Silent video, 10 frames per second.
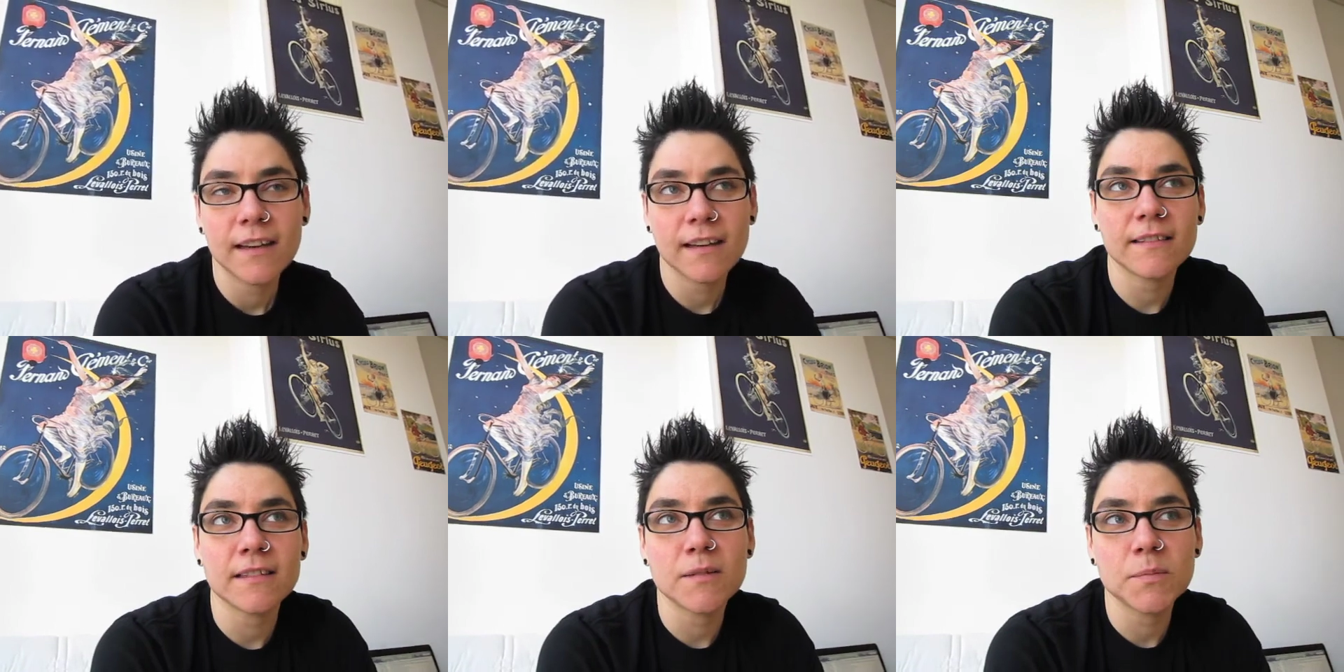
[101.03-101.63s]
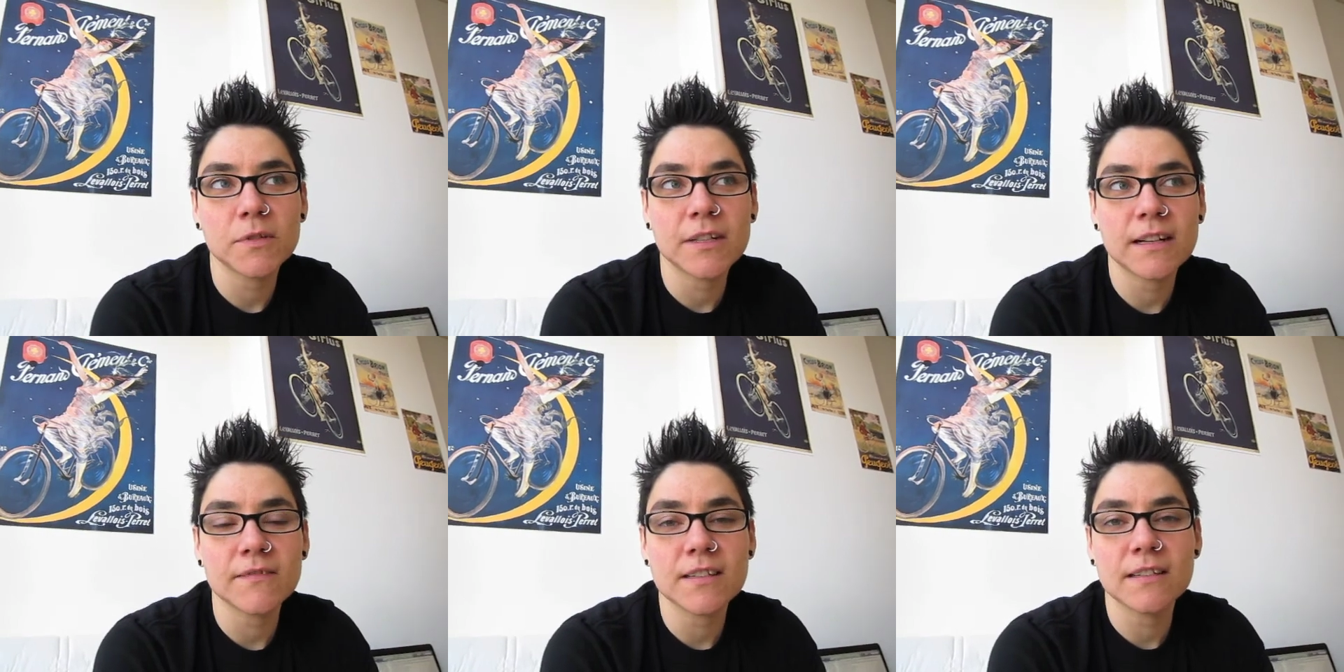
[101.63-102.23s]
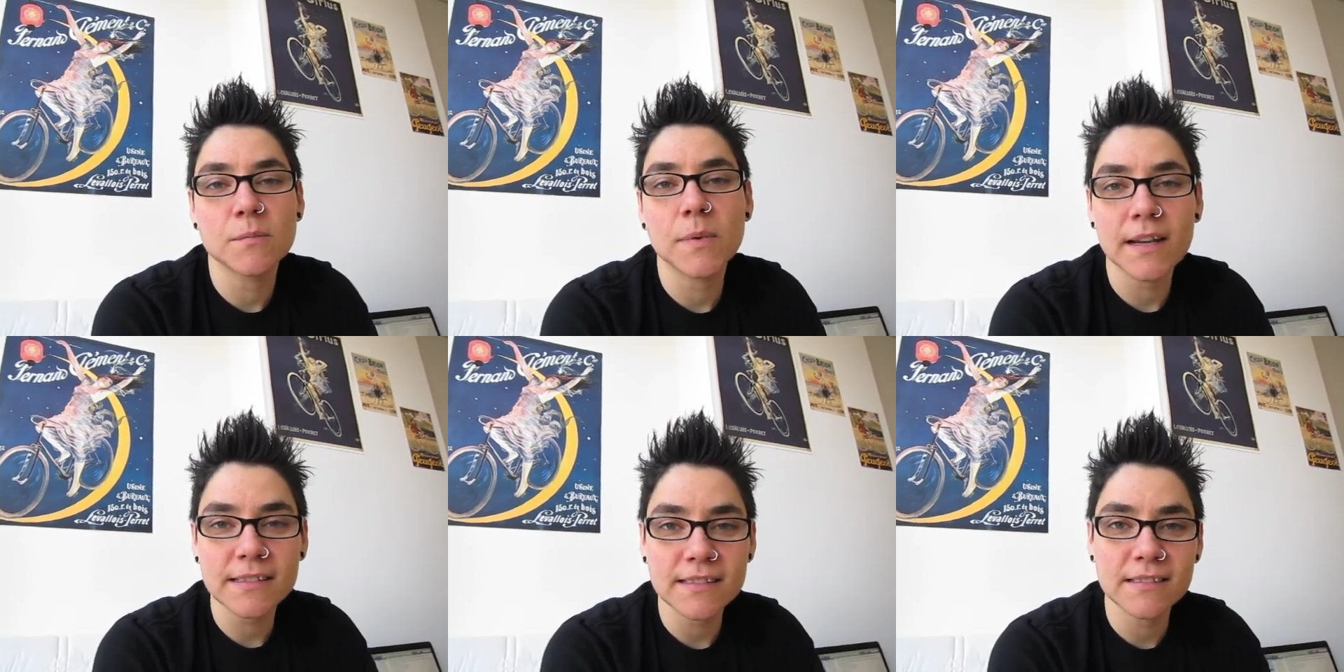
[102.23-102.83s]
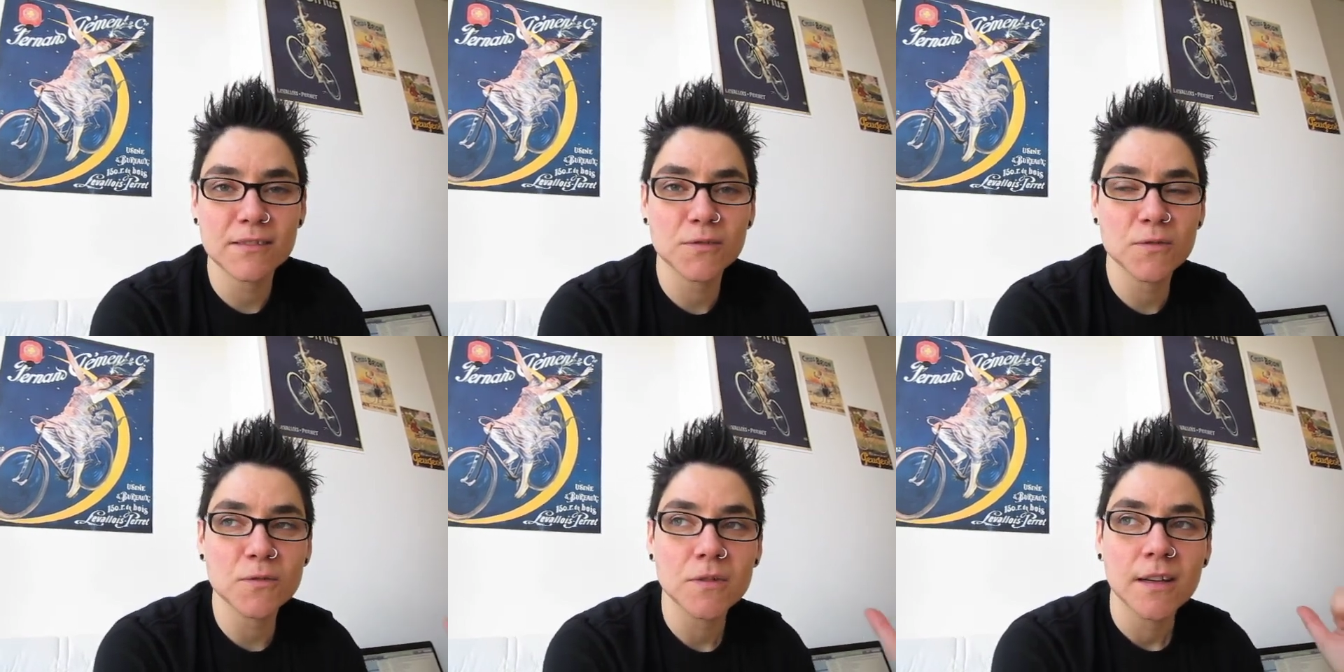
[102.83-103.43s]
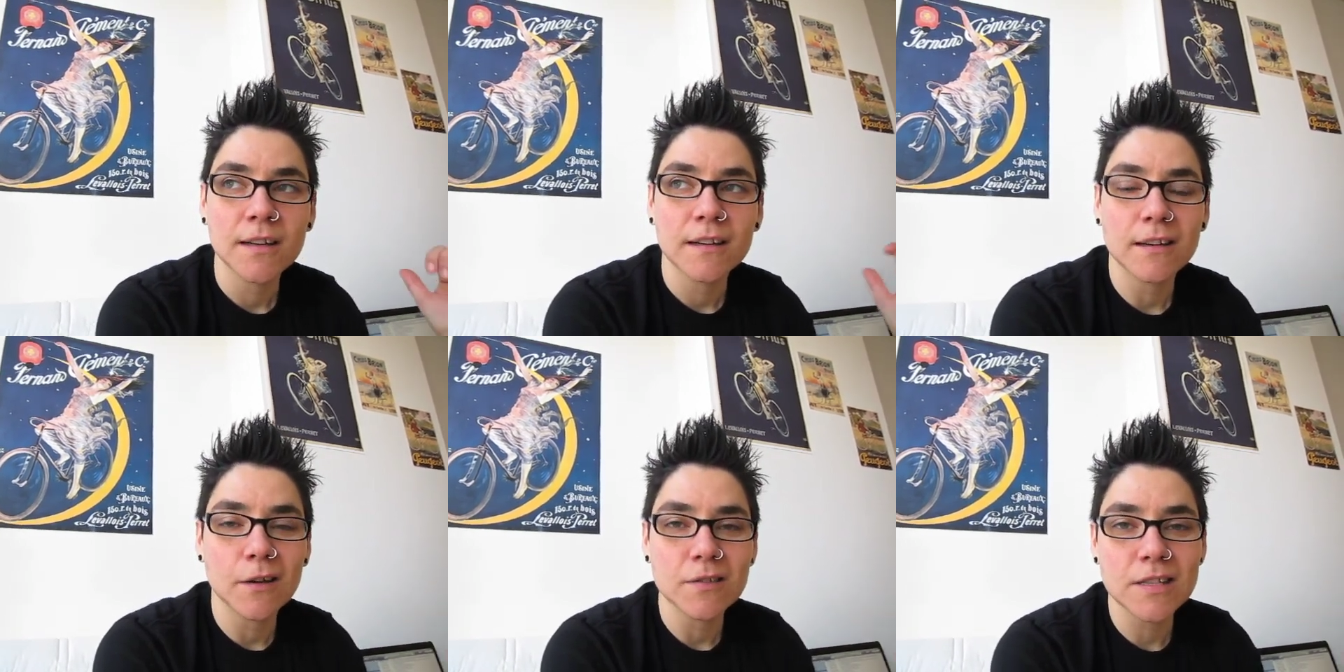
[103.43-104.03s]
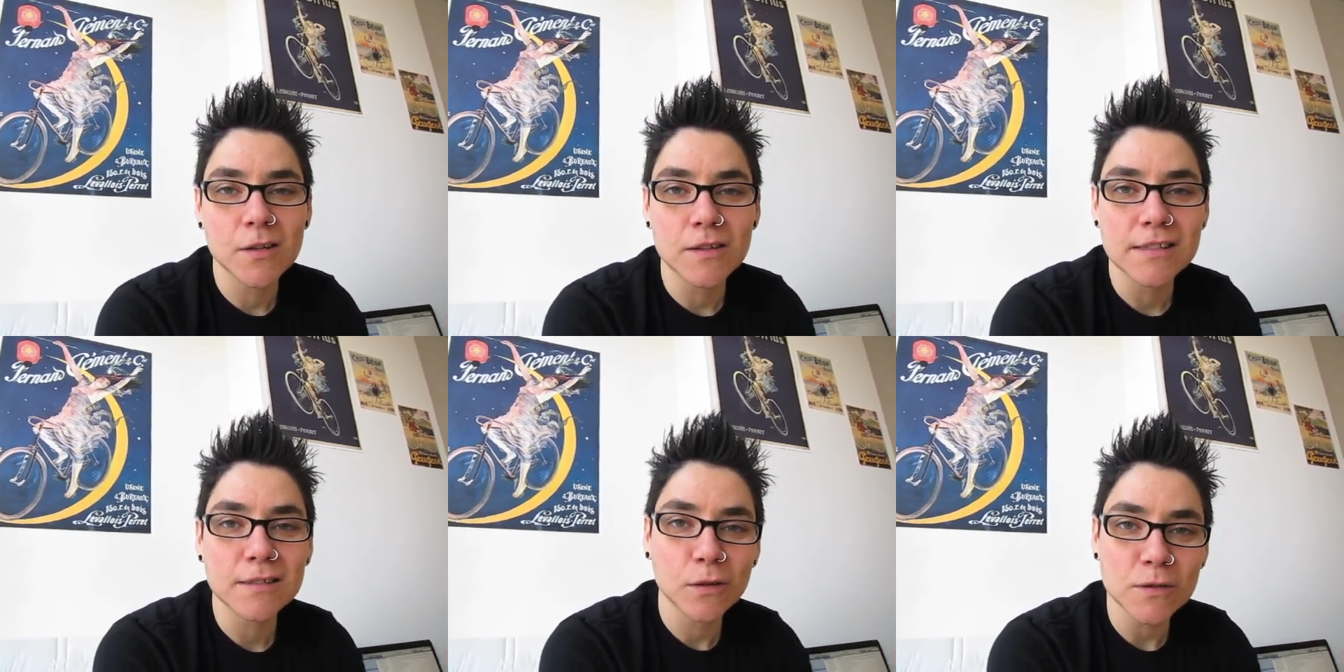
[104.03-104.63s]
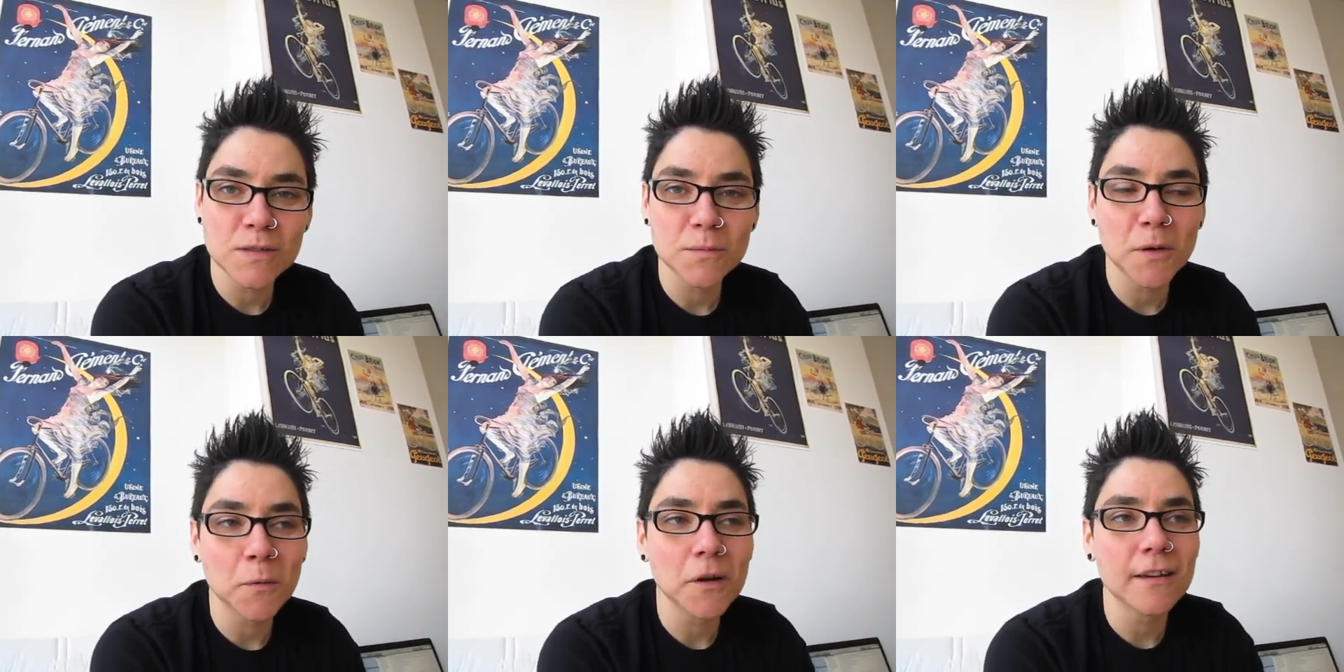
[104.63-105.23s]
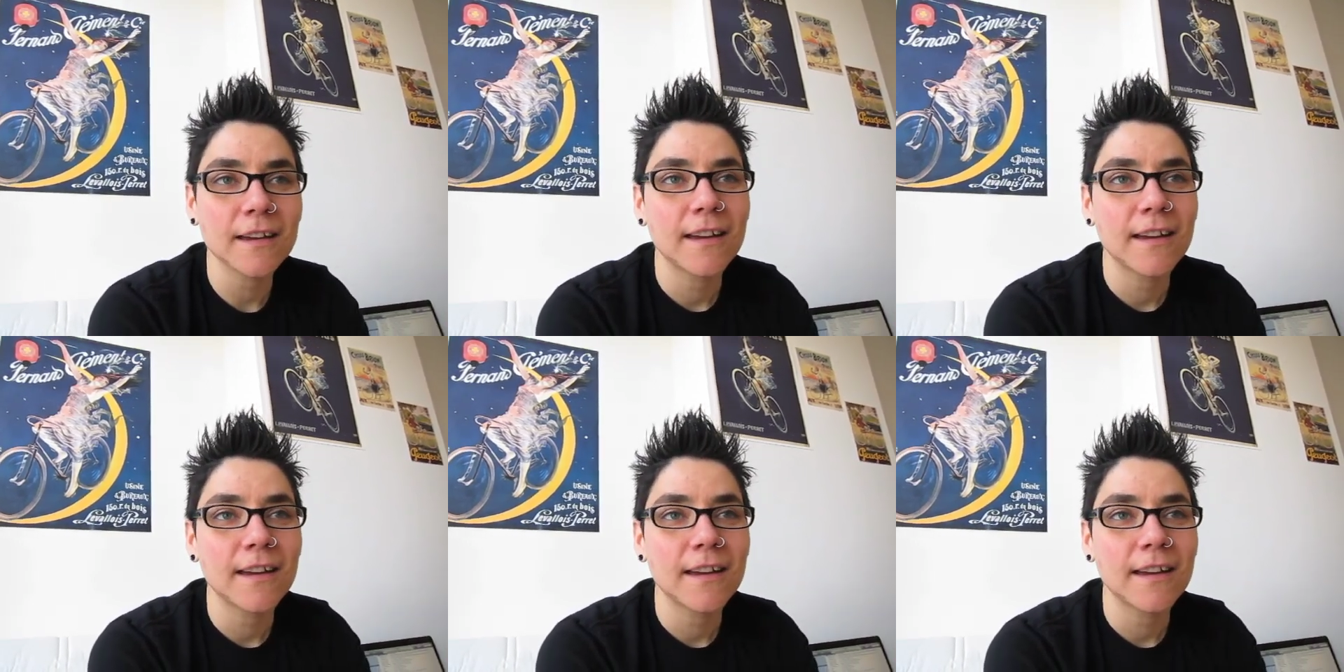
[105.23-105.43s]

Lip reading: At the airport, I'd have to get a bus to a hotel that's close to my work,